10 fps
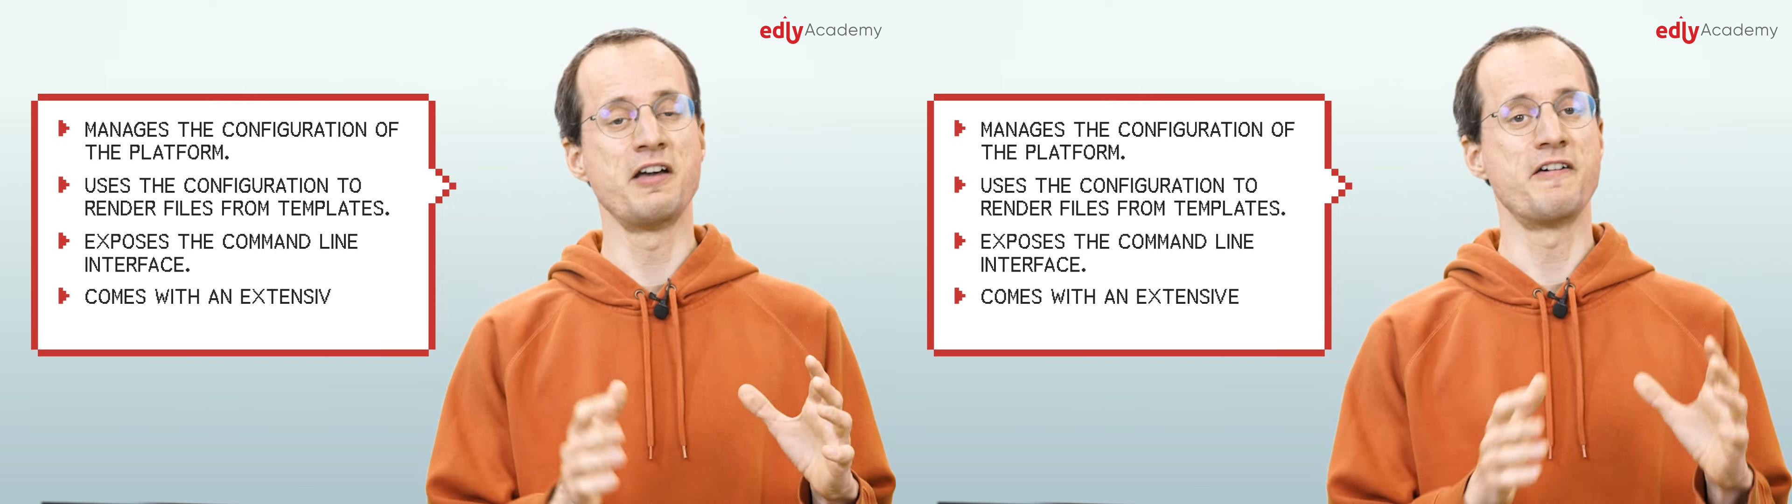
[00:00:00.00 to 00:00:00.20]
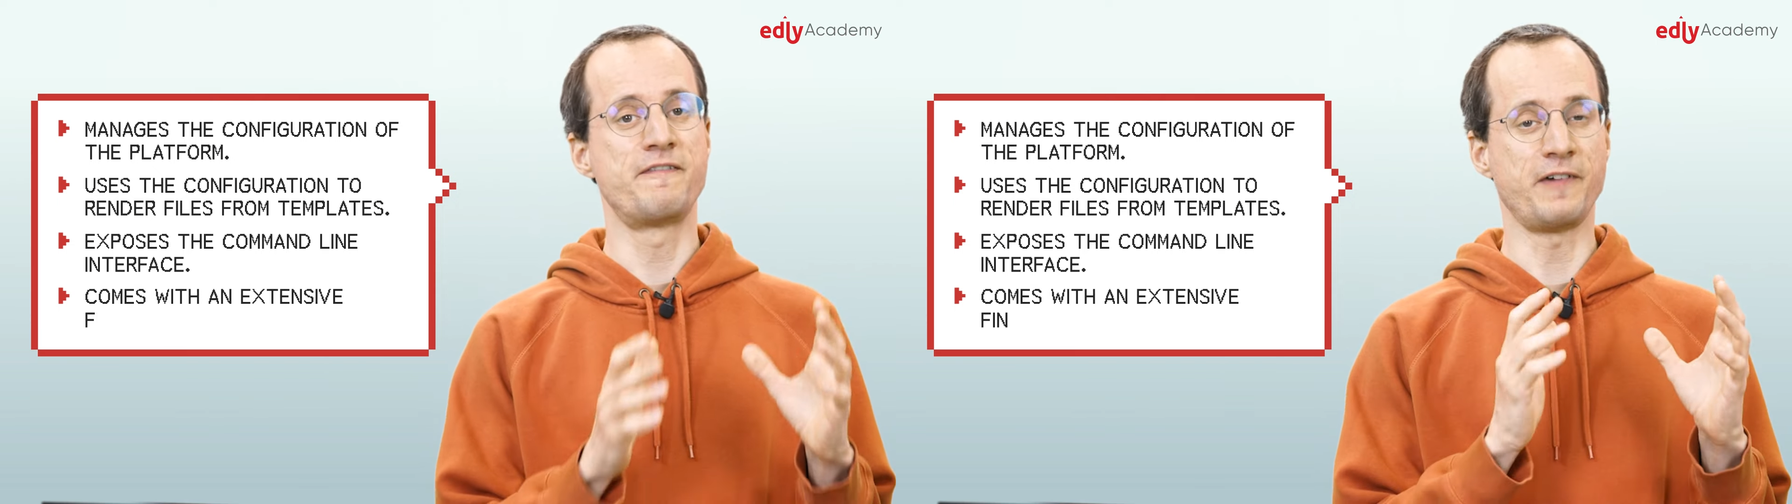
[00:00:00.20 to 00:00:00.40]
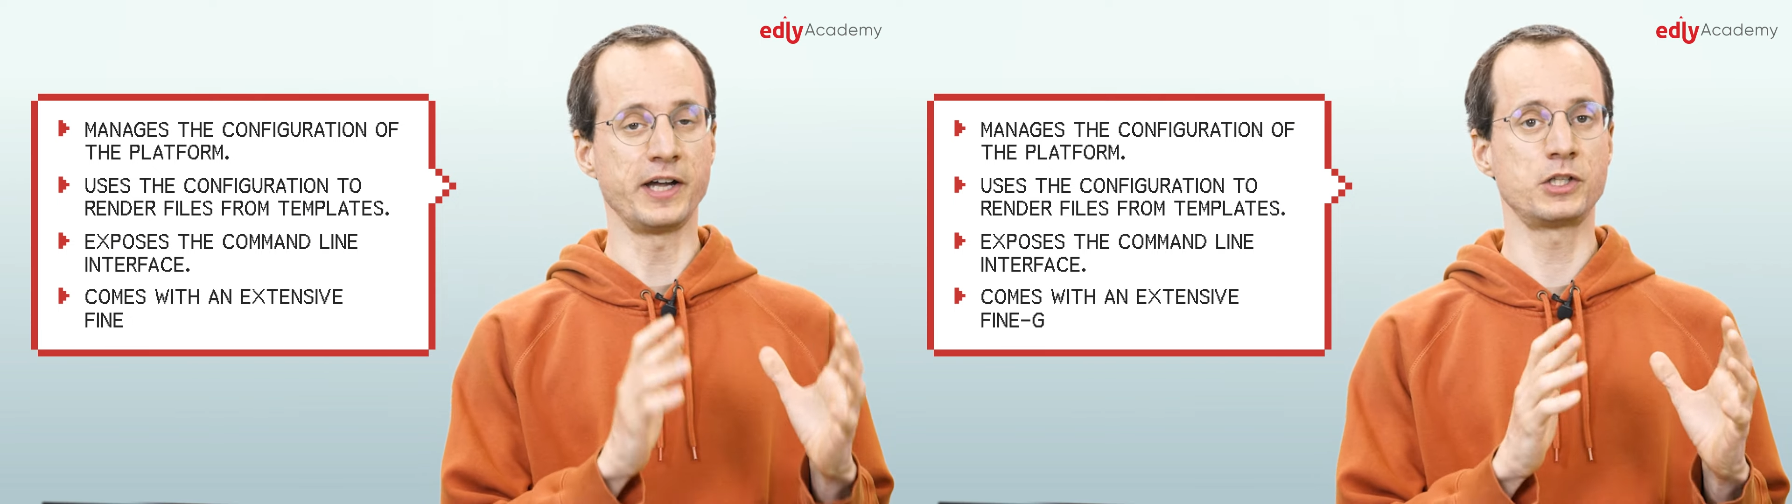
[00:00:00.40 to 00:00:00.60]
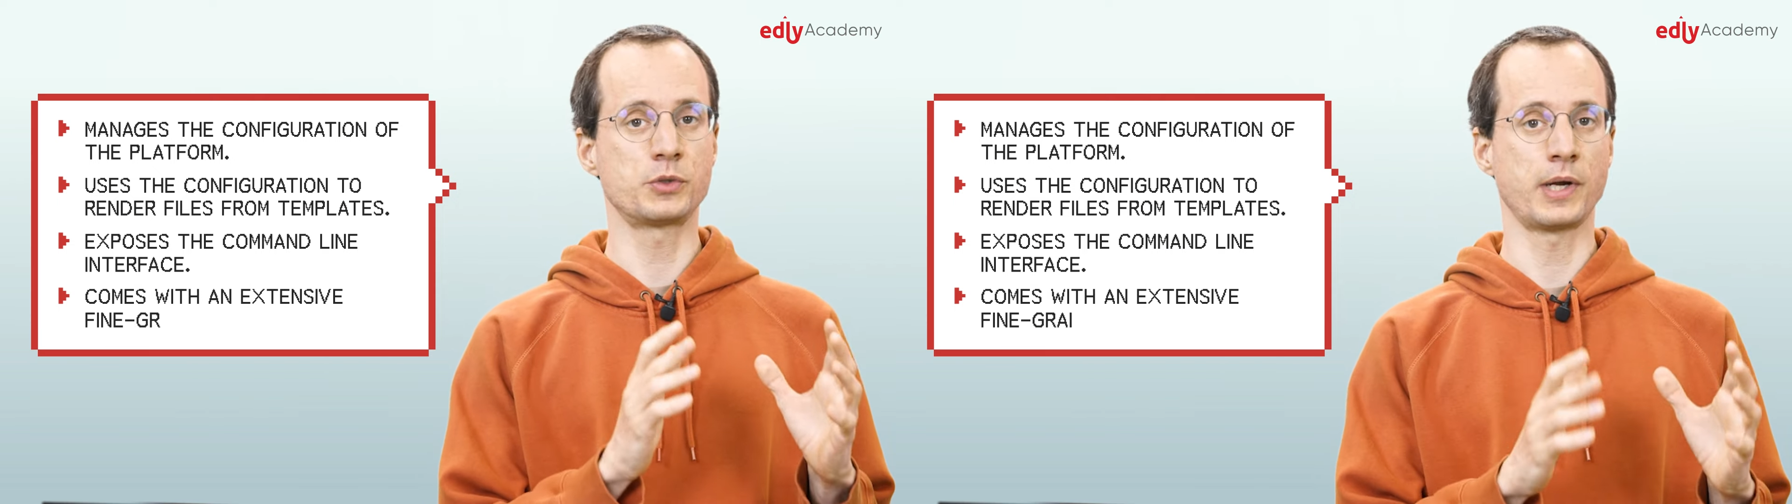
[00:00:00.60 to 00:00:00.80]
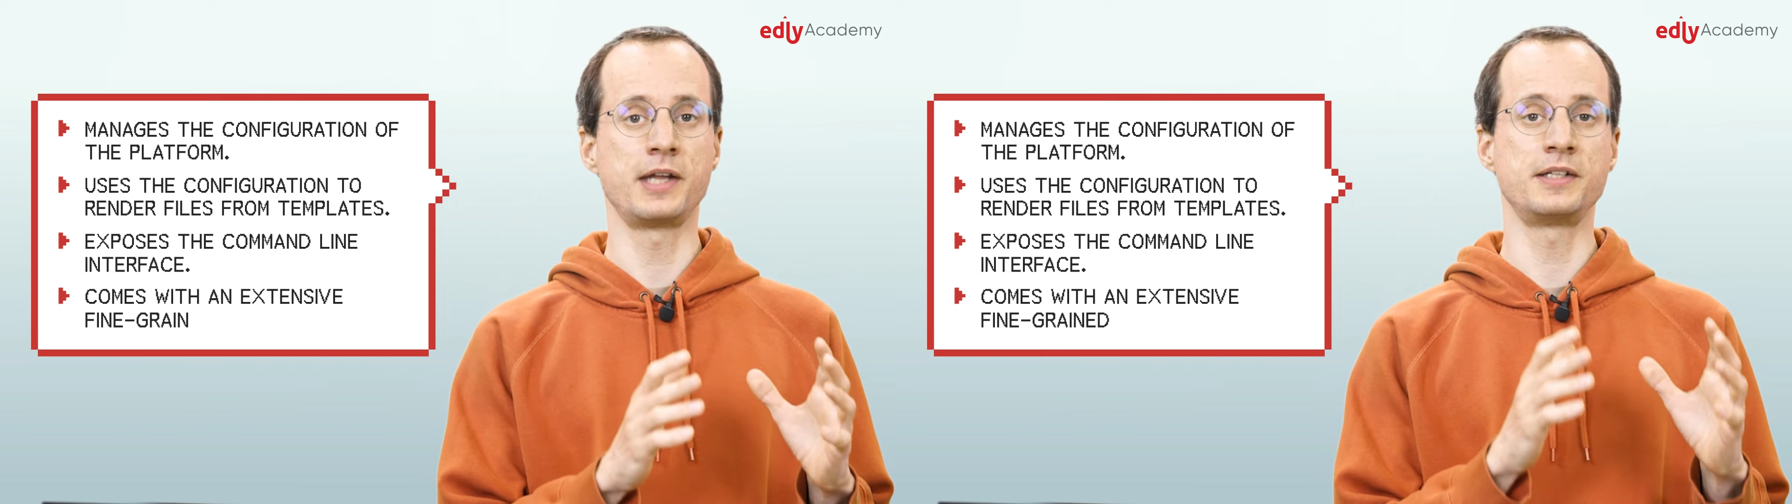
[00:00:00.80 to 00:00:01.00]

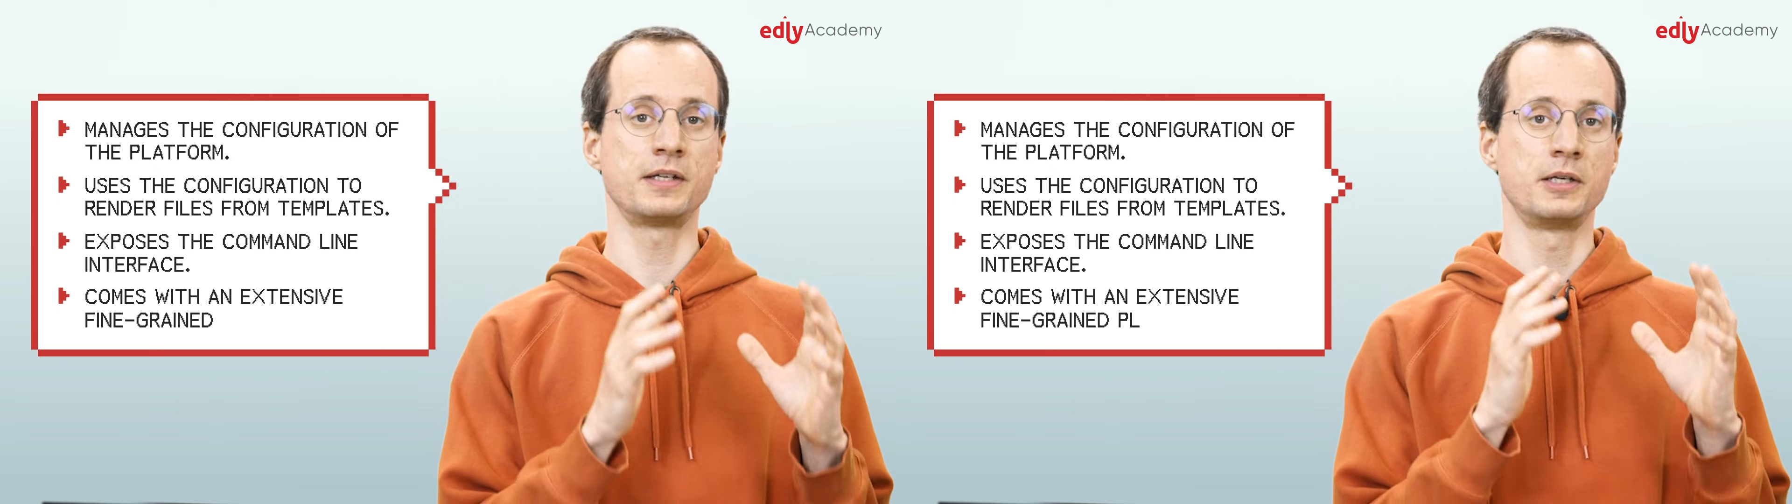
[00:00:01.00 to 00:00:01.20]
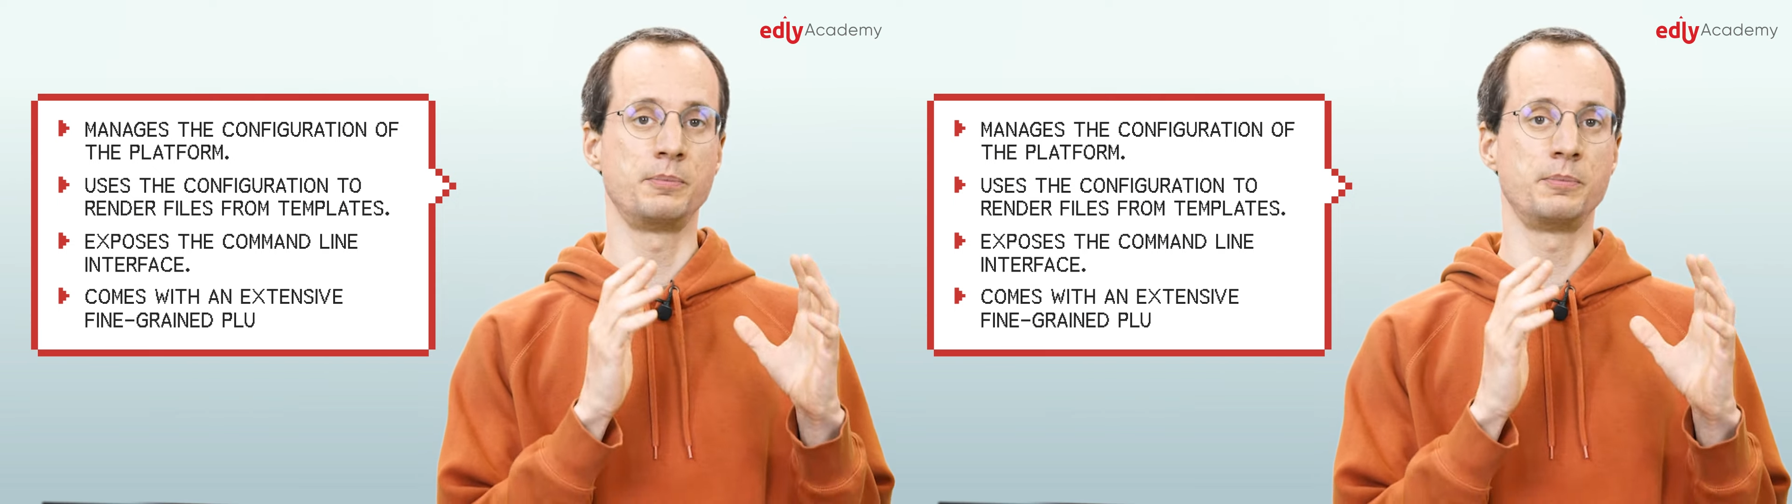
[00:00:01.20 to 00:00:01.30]
fine-grained